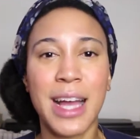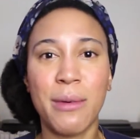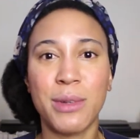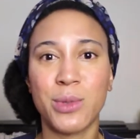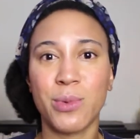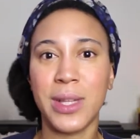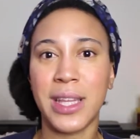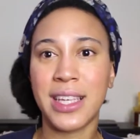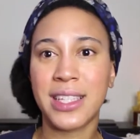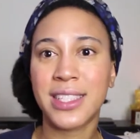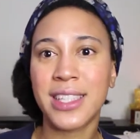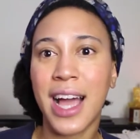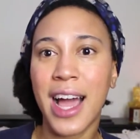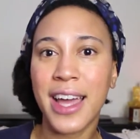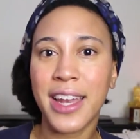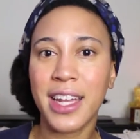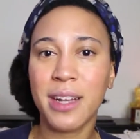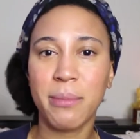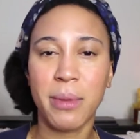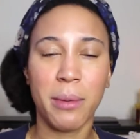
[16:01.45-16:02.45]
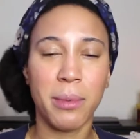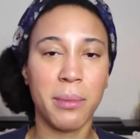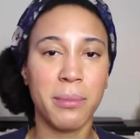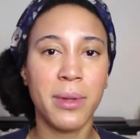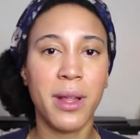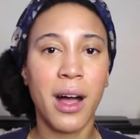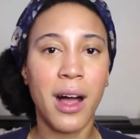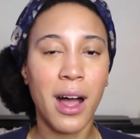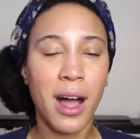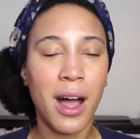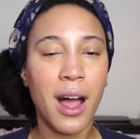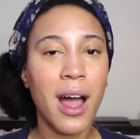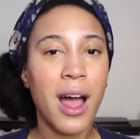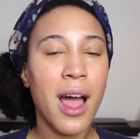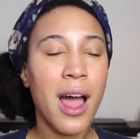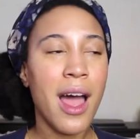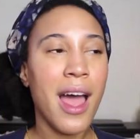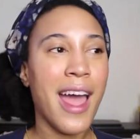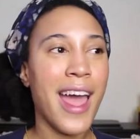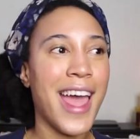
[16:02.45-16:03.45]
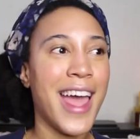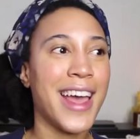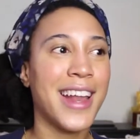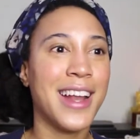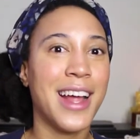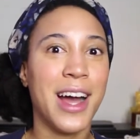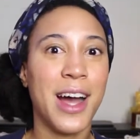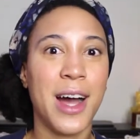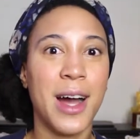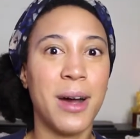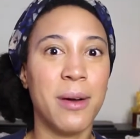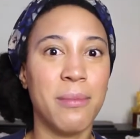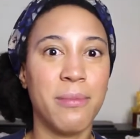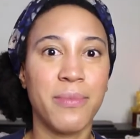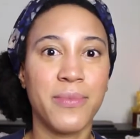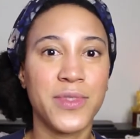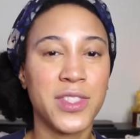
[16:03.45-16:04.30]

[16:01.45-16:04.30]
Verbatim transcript: I was really excited, blah, blah, blah. And um,